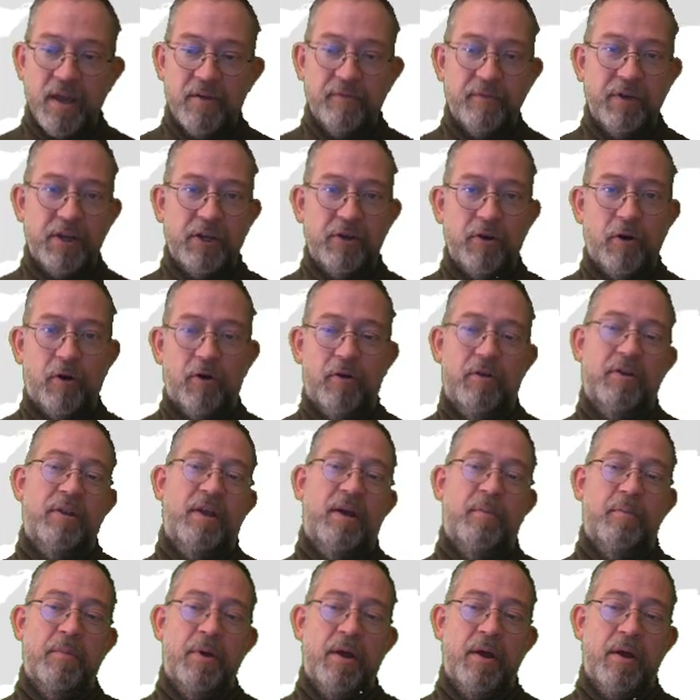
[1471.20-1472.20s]
we call
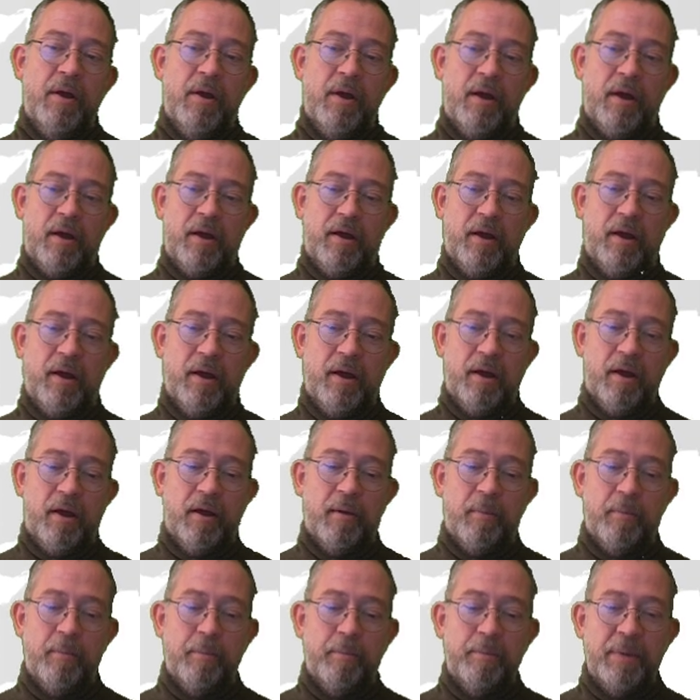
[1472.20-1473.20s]
them
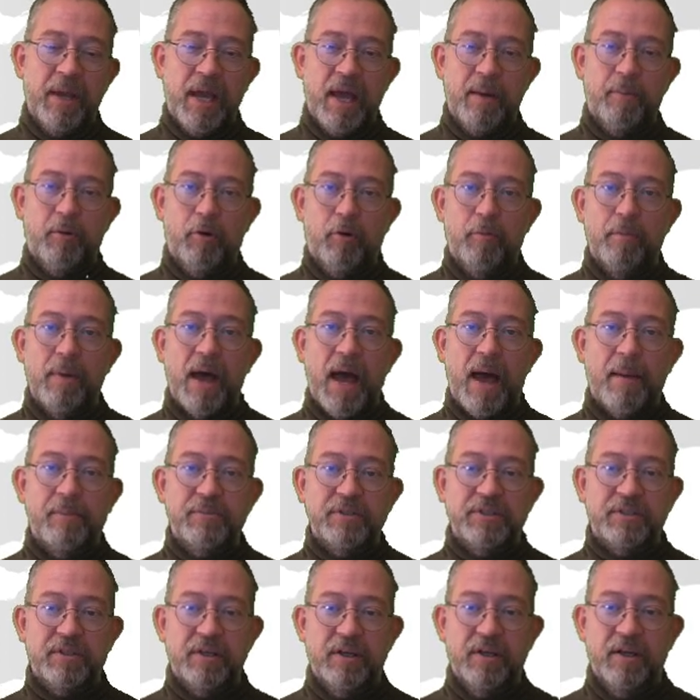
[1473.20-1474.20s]
um, pebble
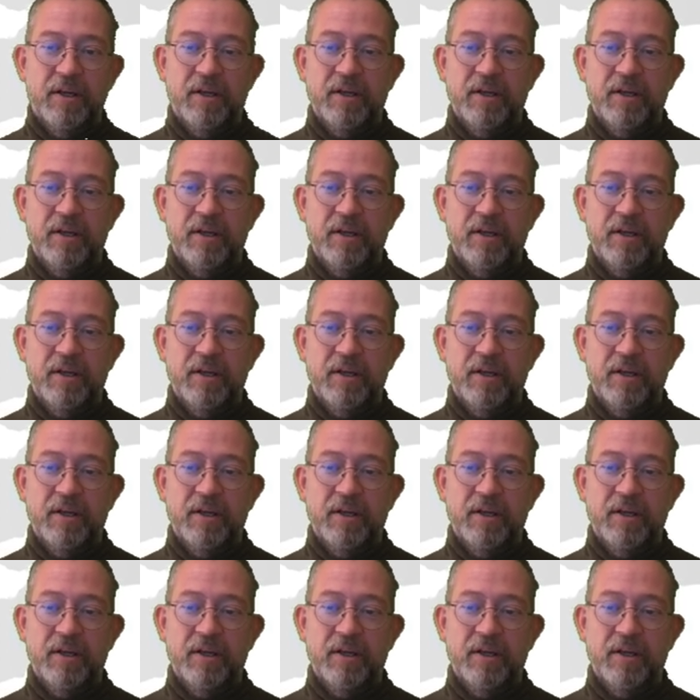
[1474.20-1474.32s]
maps